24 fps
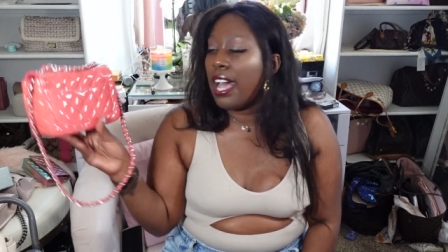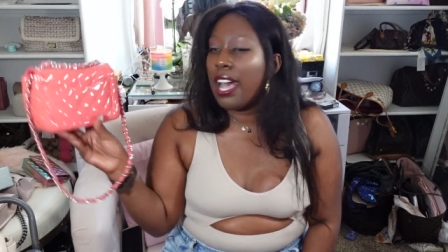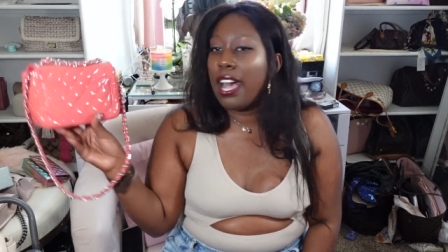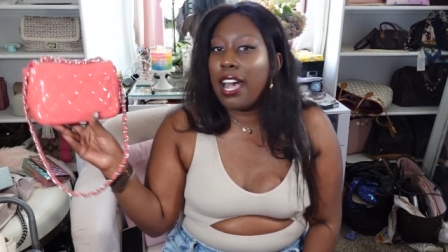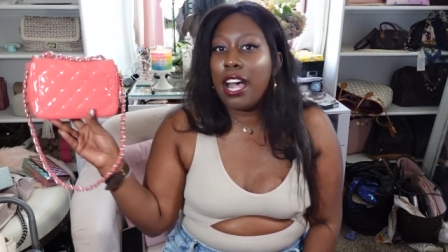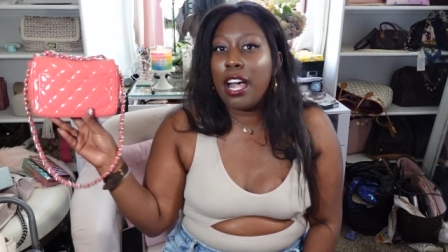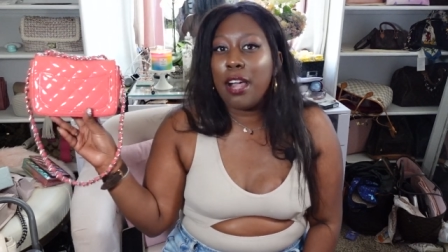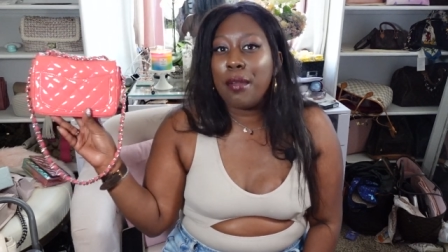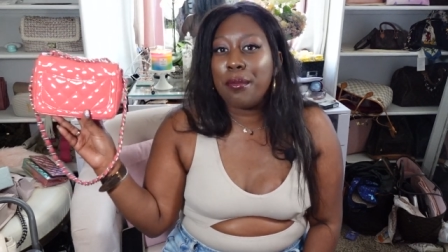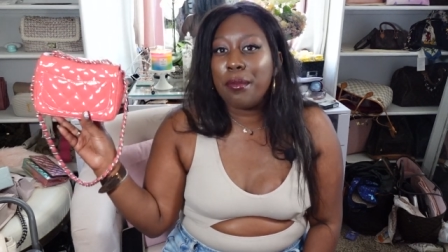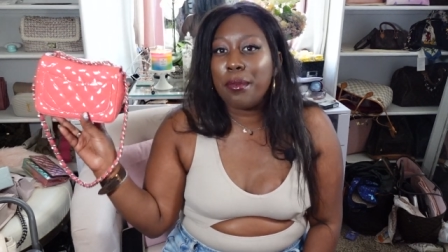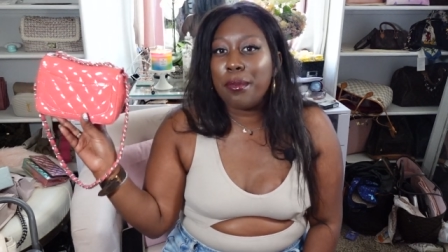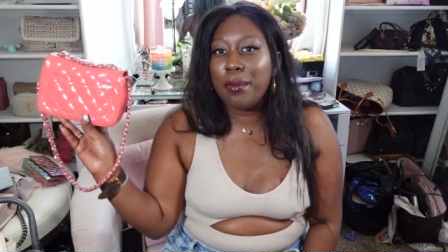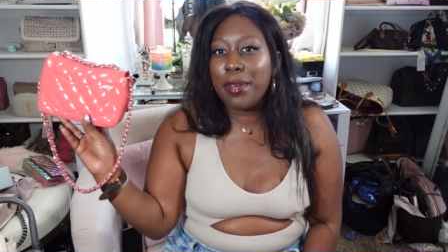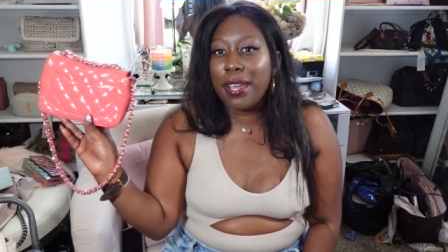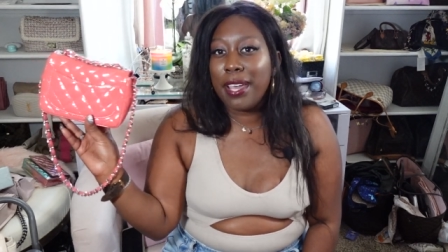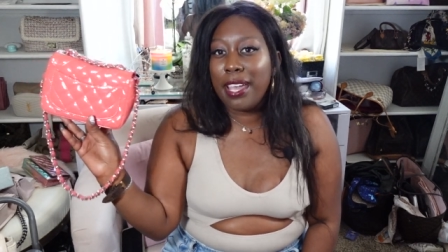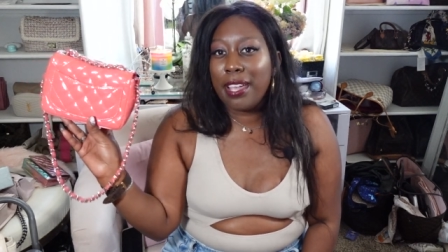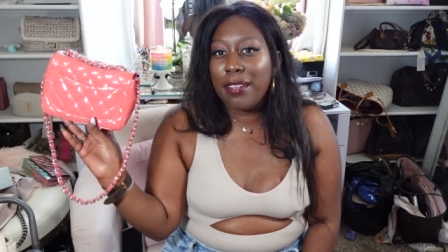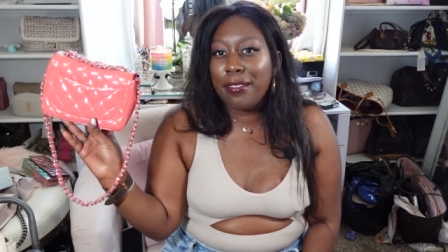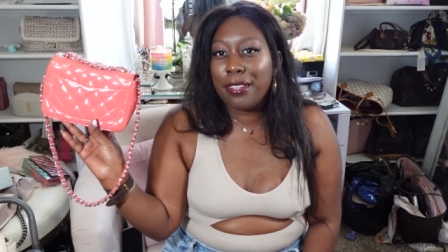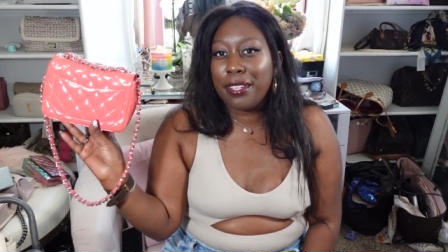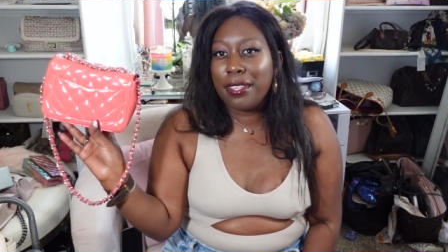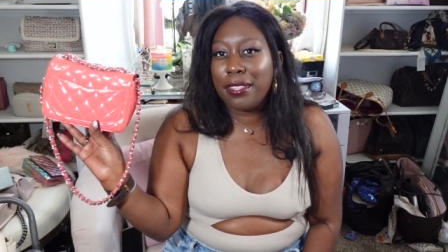But
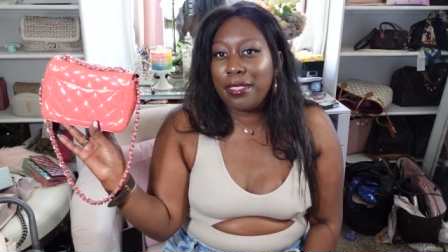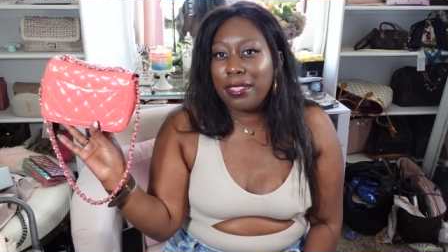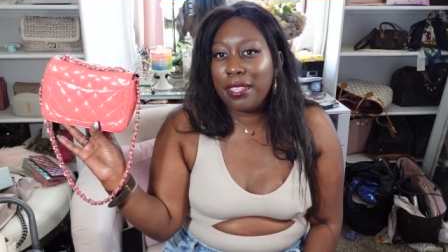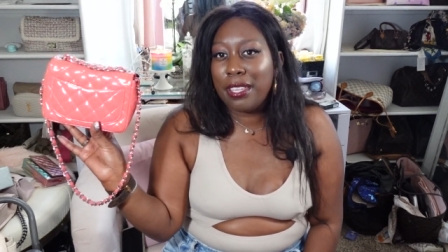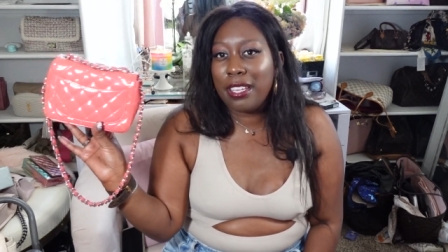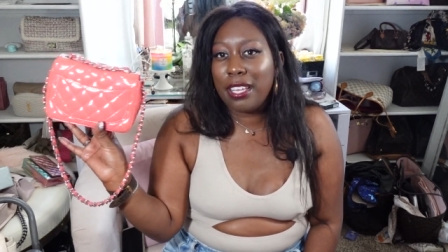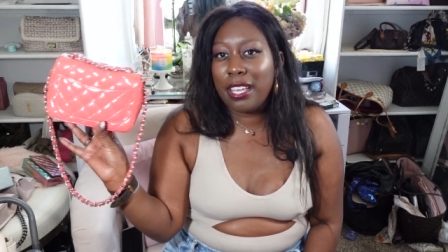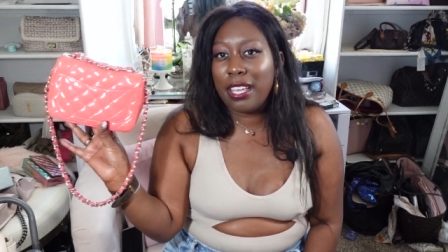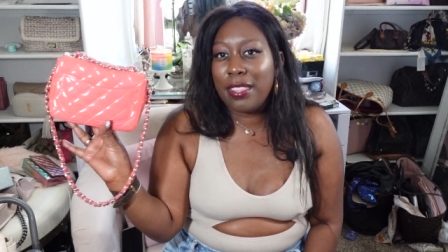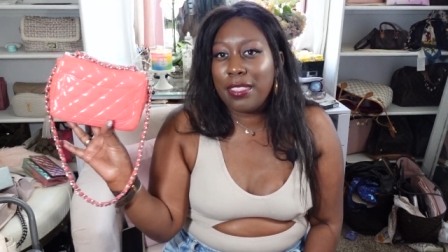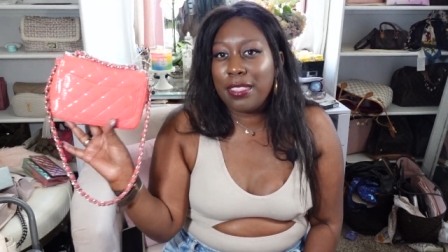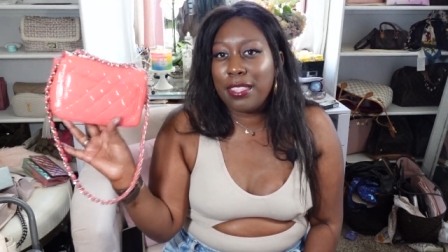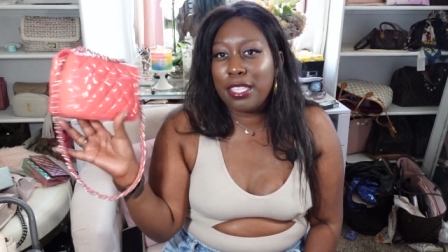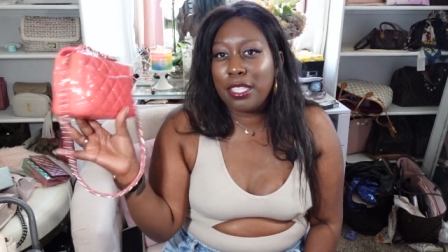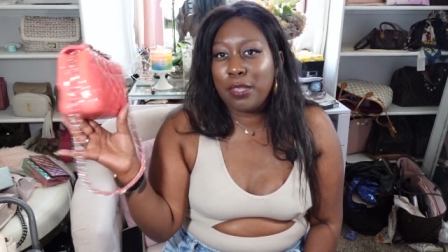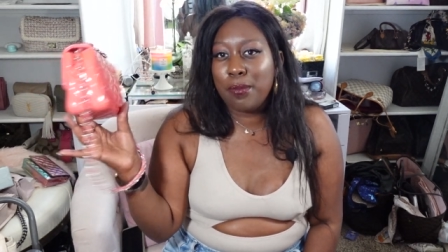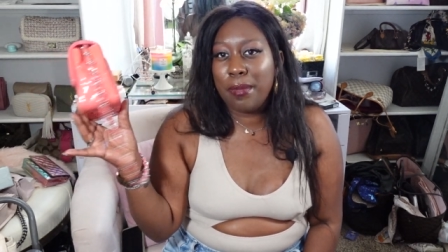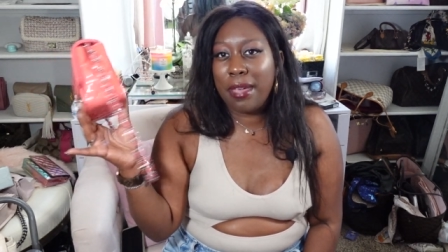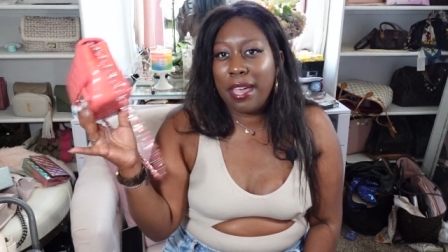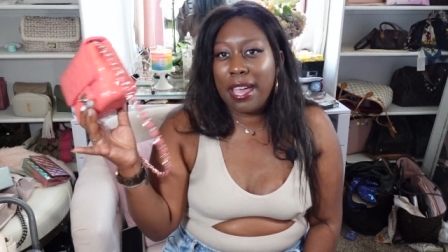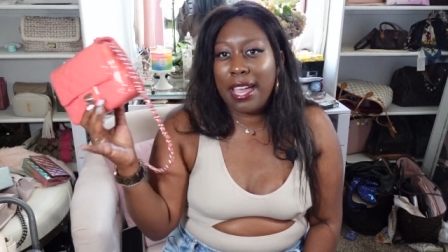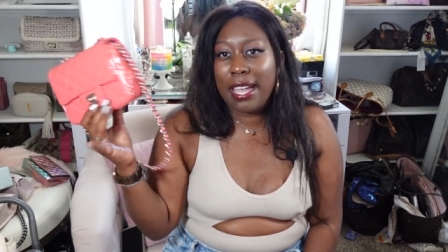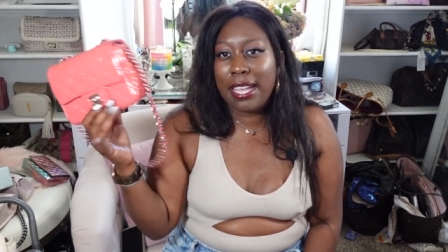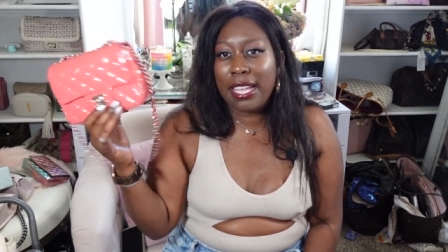everything on this
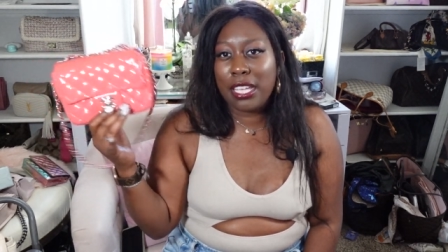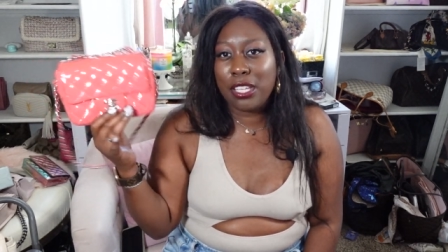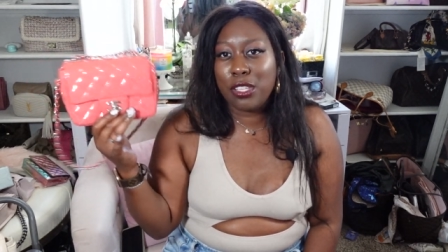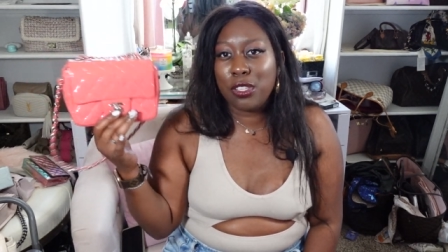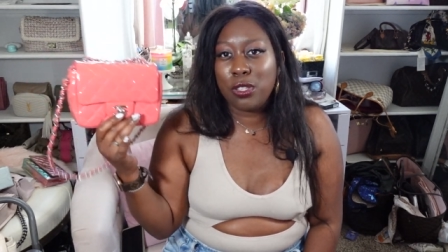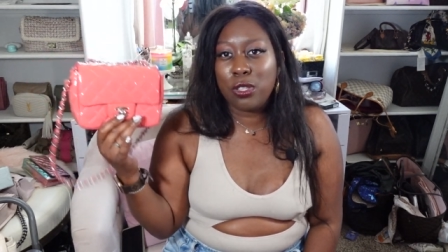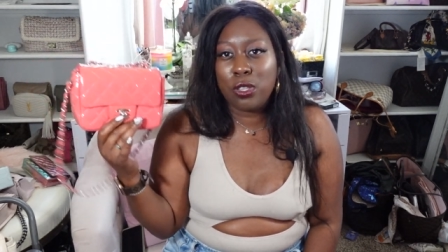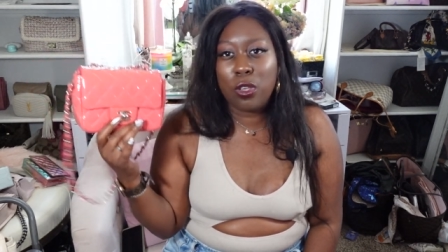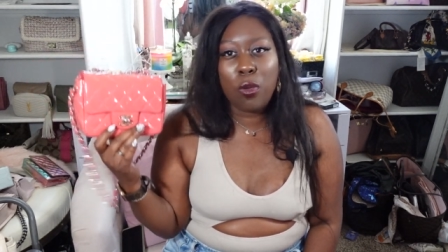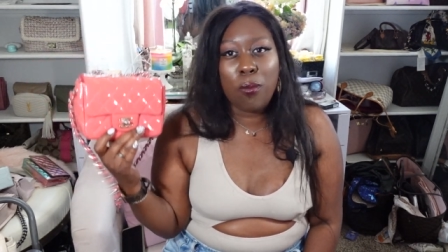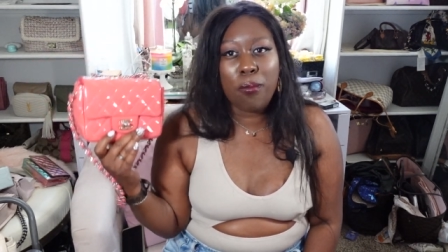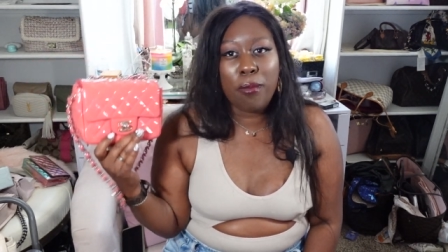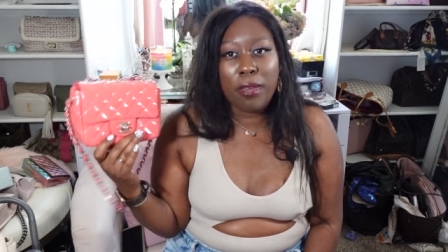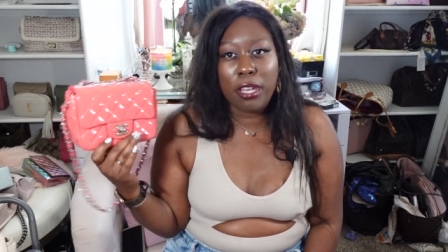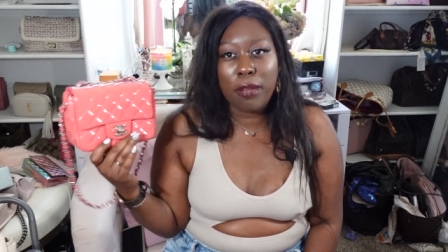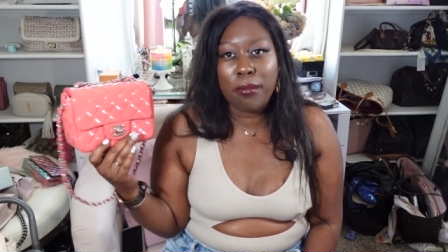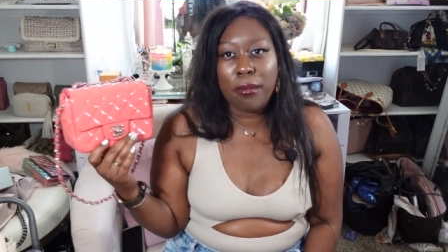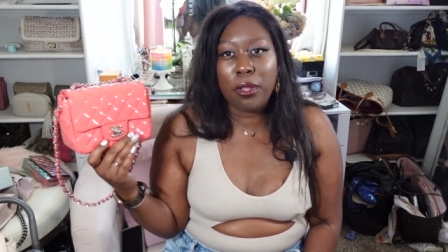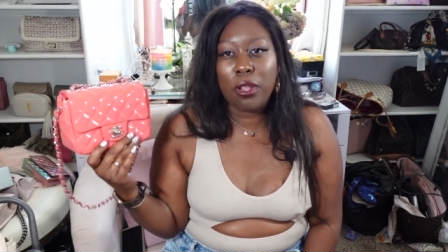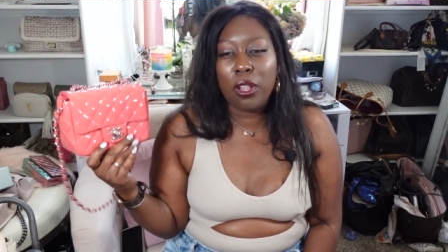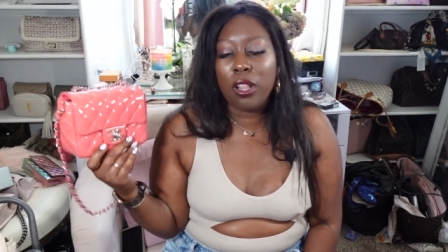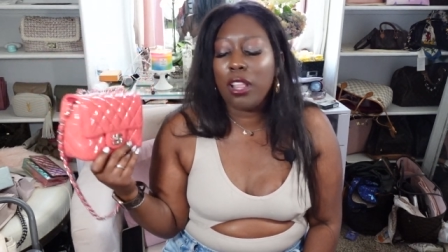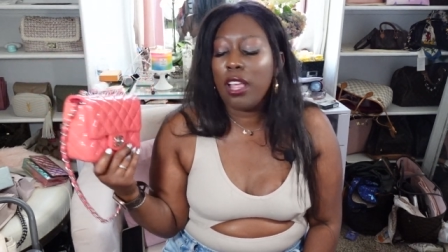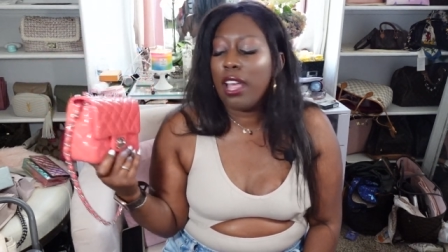bag is so
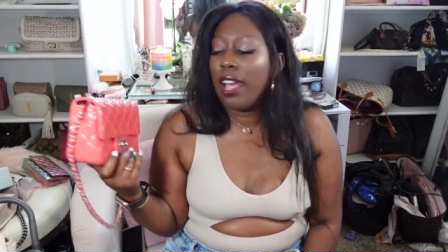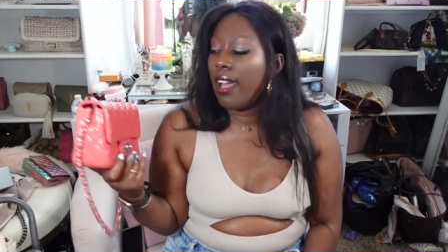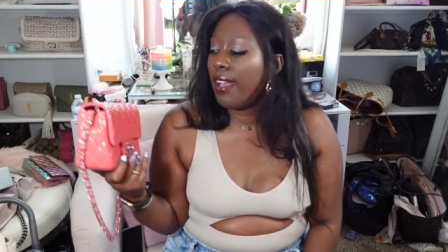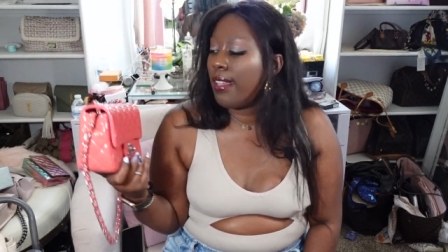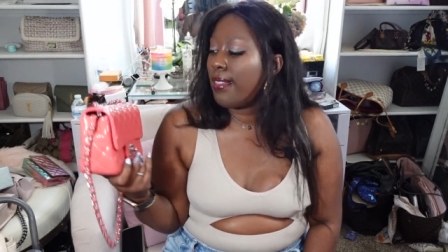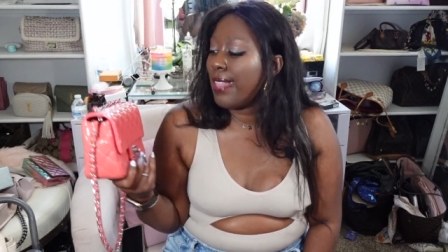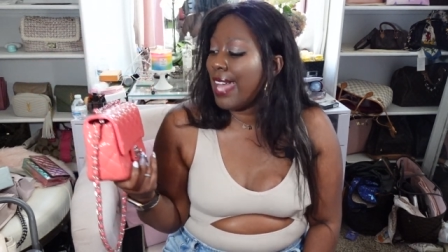minimal